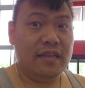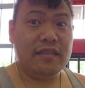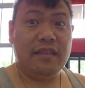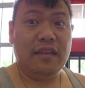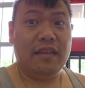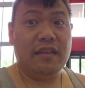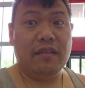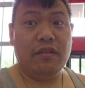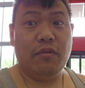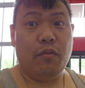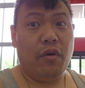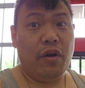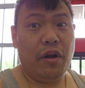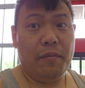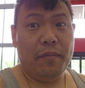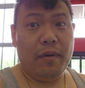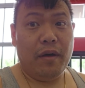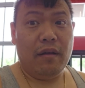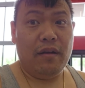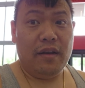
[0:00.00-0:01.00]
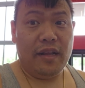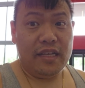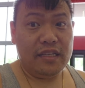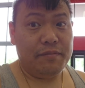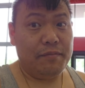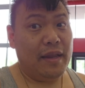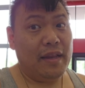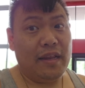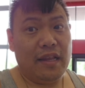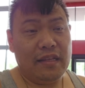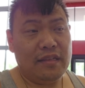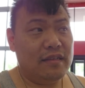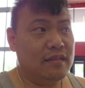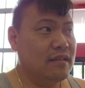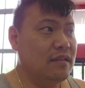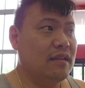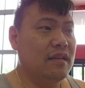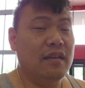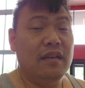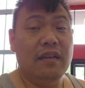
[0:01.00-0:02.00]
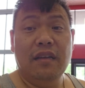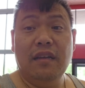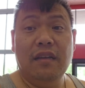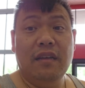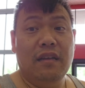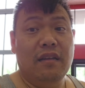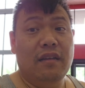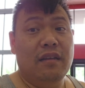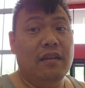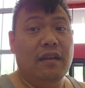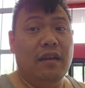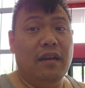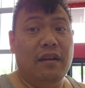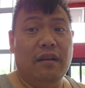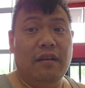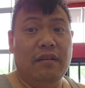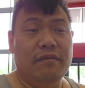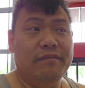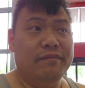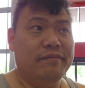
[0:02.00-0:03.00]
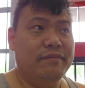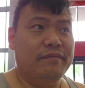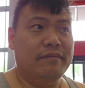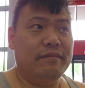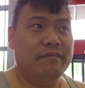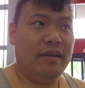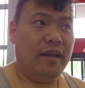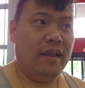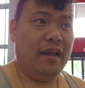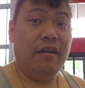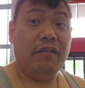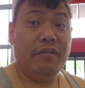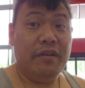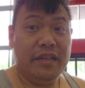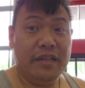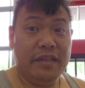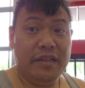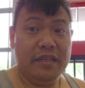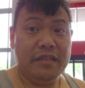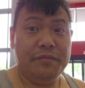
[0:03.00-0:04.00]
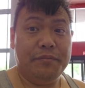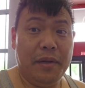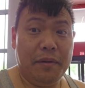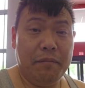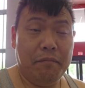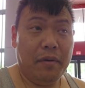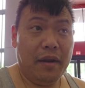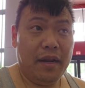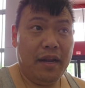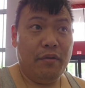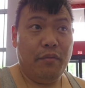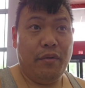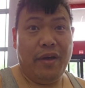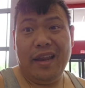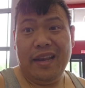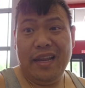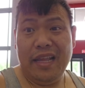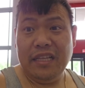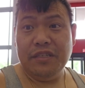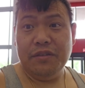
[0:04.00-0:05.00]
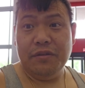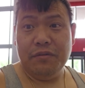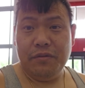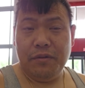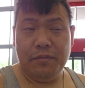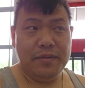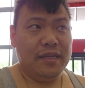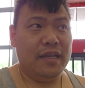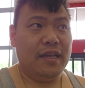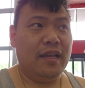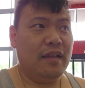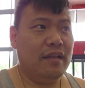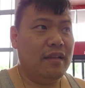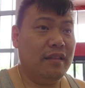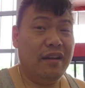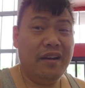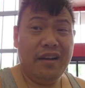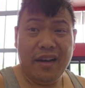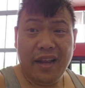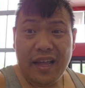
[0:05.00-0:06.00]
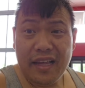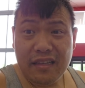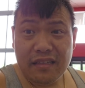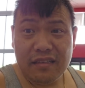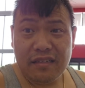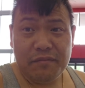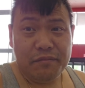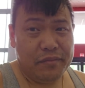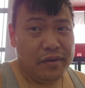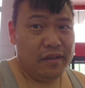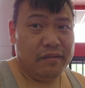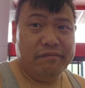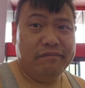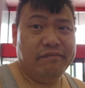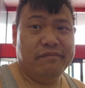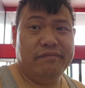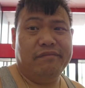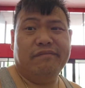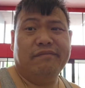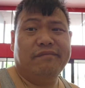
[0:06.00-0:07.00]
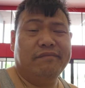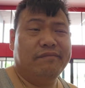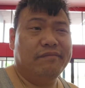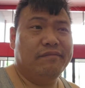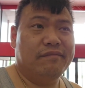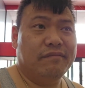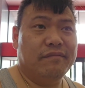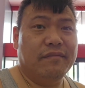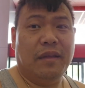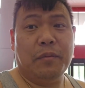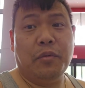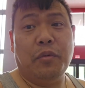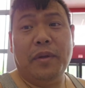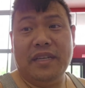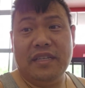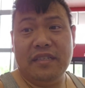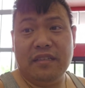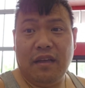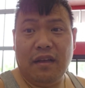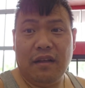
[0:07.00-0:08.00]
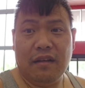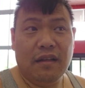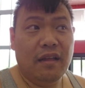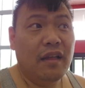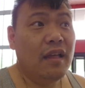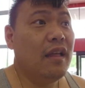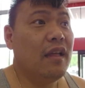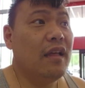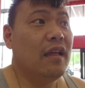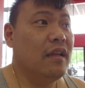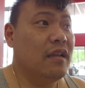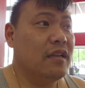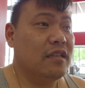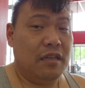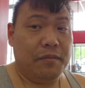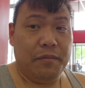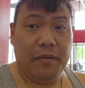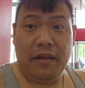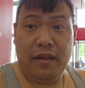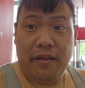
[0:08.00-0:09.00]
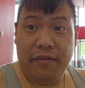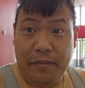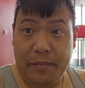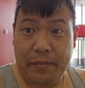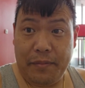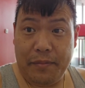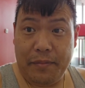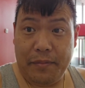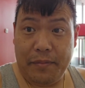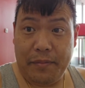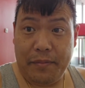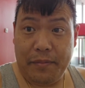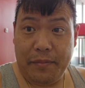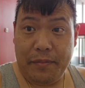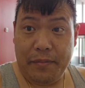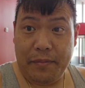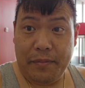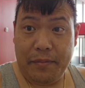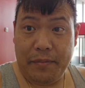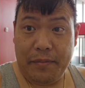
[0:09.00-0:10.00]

less things to worry about, less maintenance. You know, I only spend money the way I need to, you know what I'm saying? They're nice, but hmm, I'm going back to stock. So let me flip the camera around.